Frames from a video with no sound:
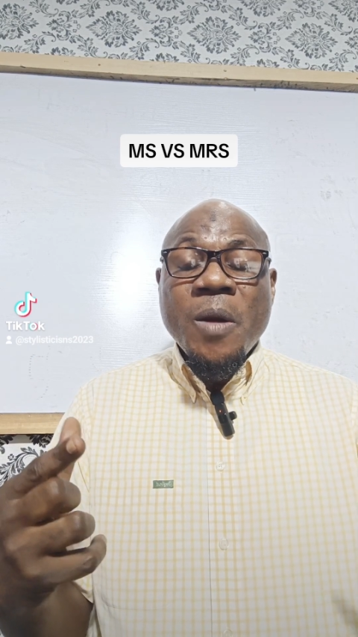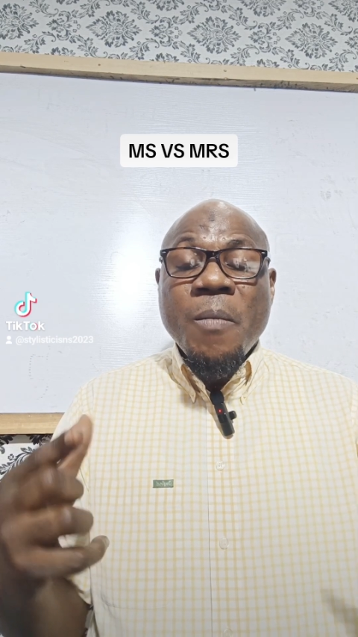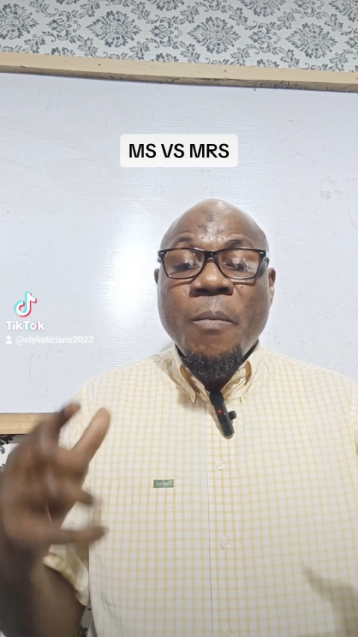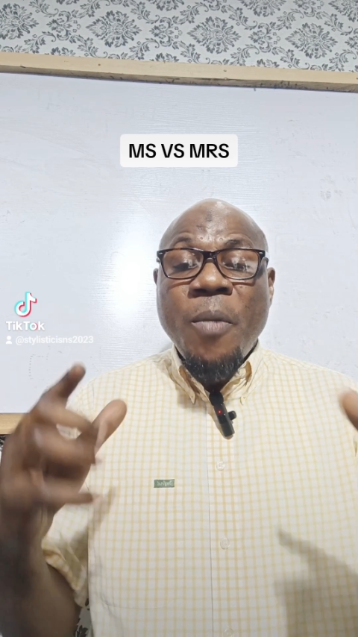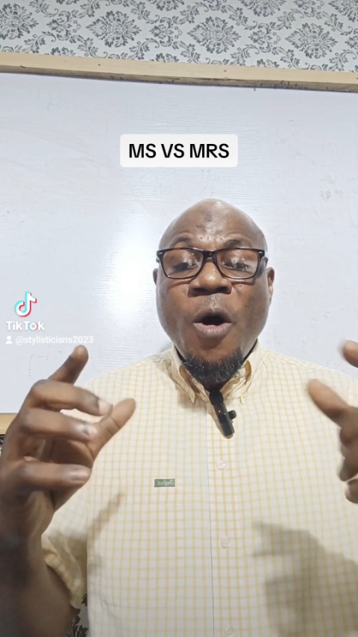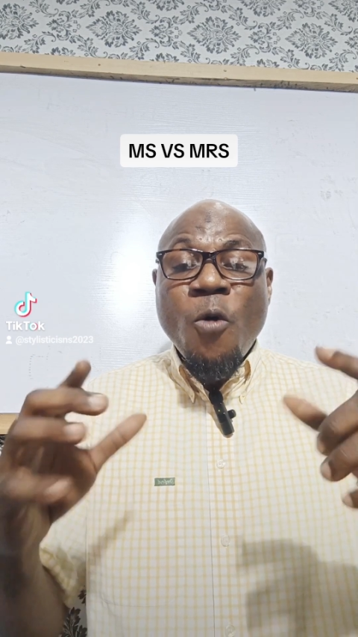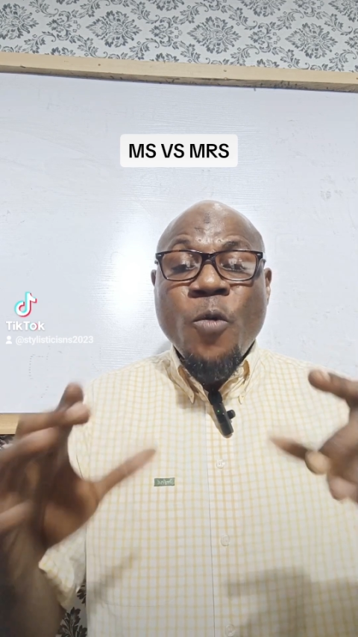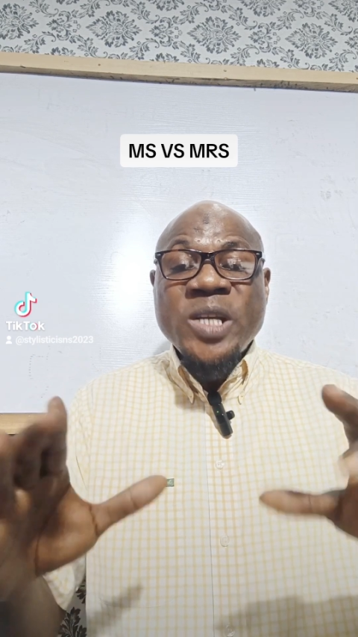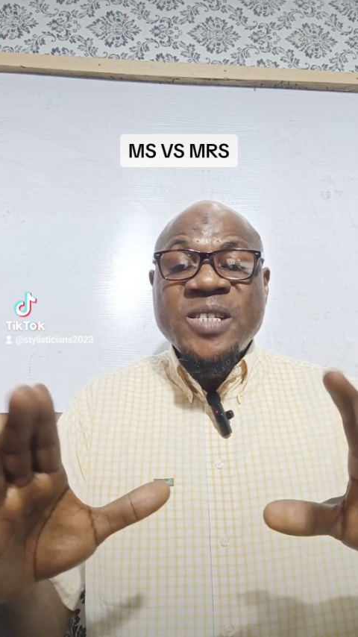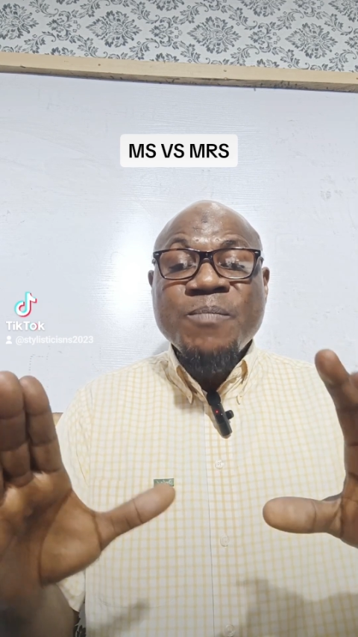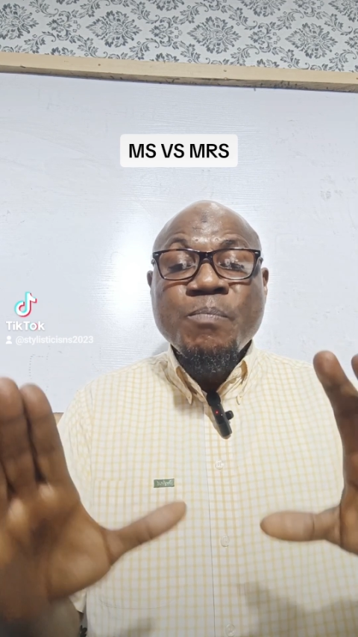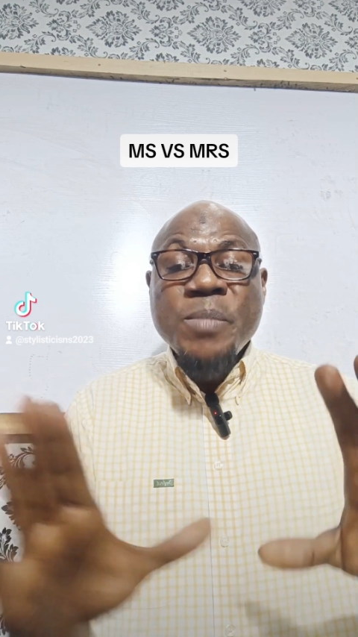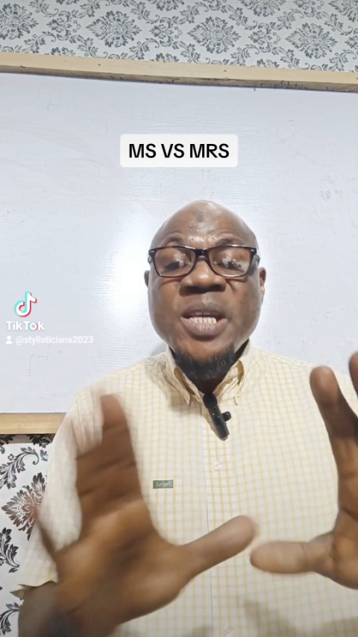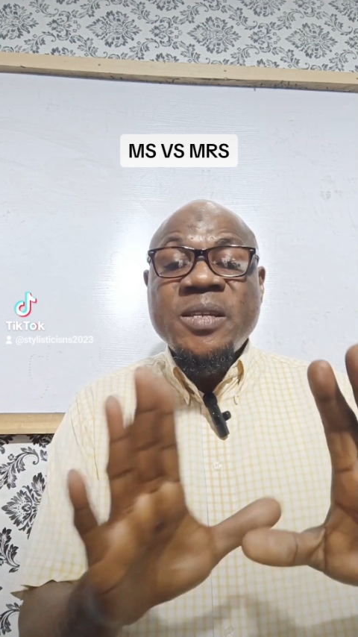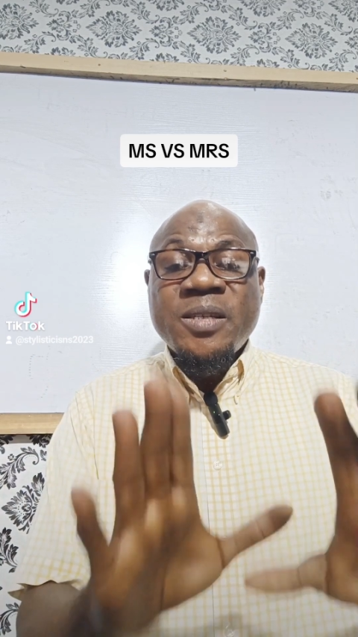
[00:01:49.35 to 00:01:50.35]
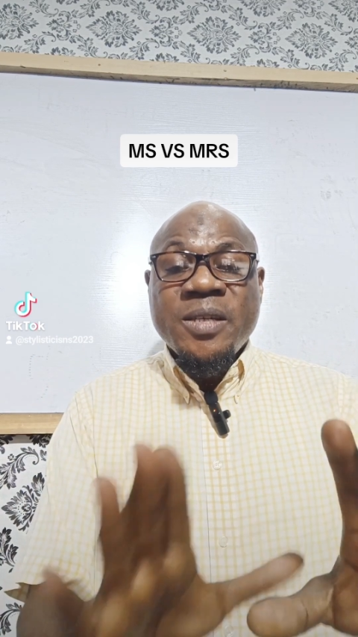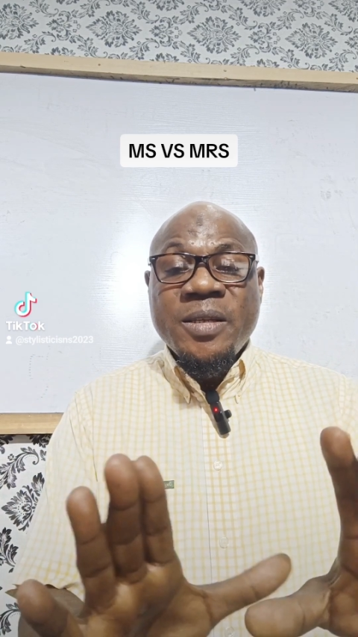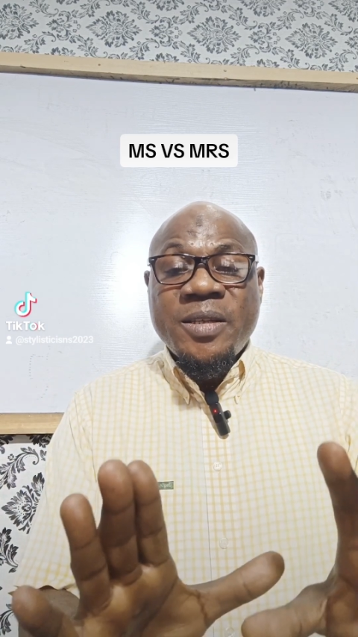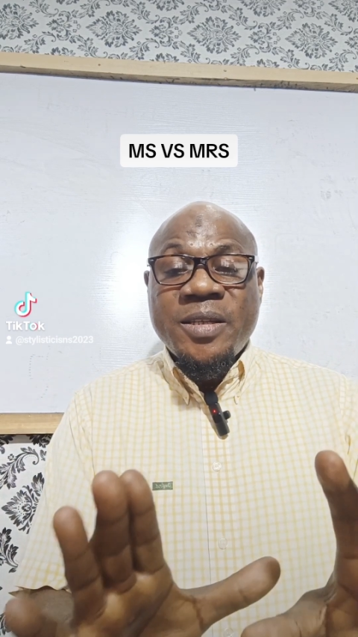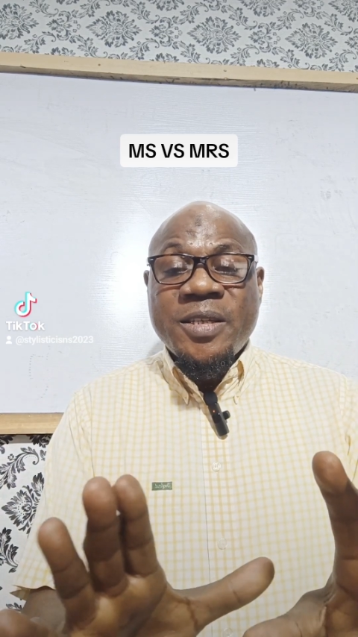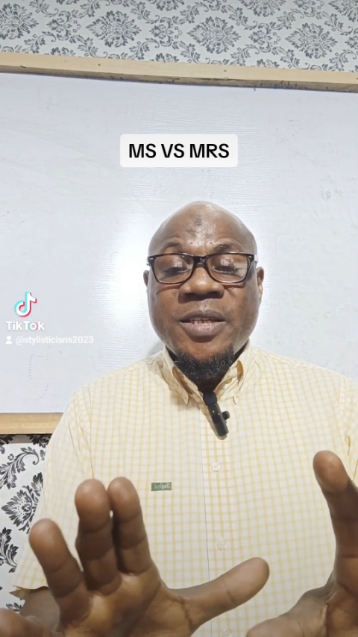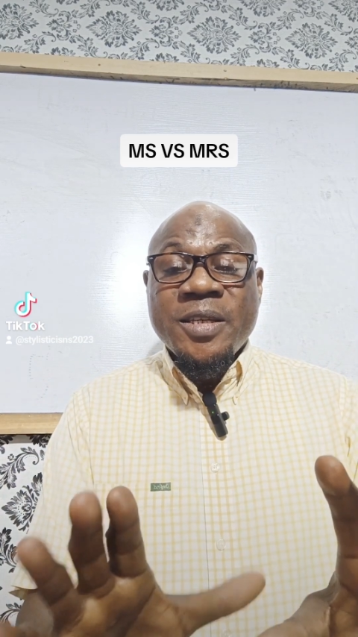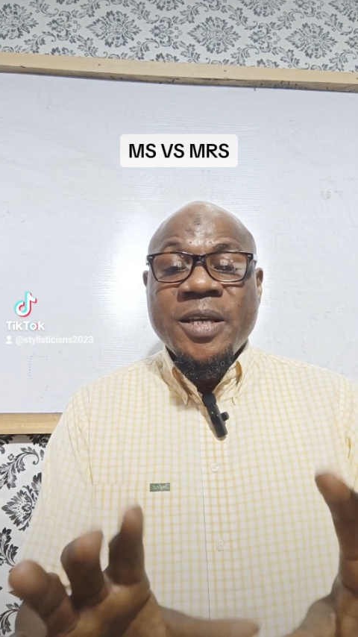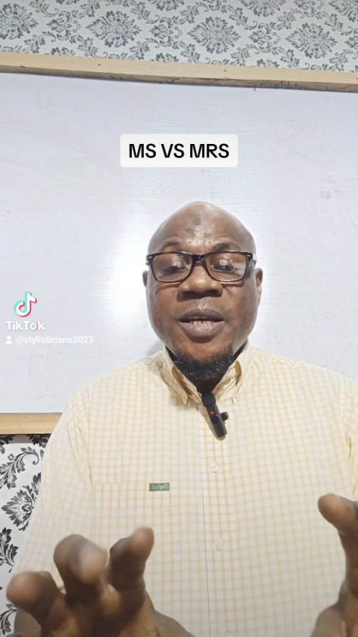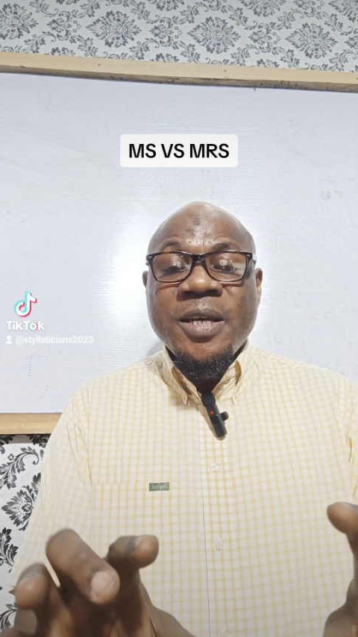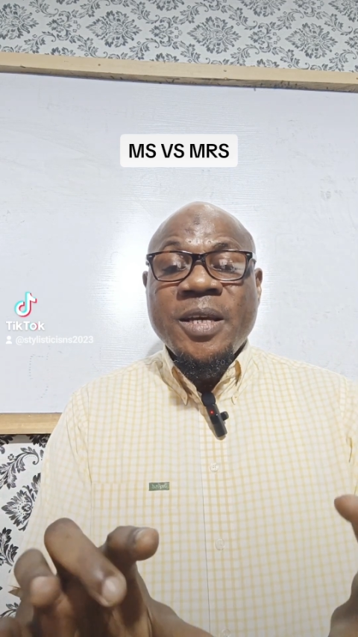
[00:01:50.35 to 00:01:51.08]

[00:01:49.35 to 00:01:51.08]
But with Mrs.,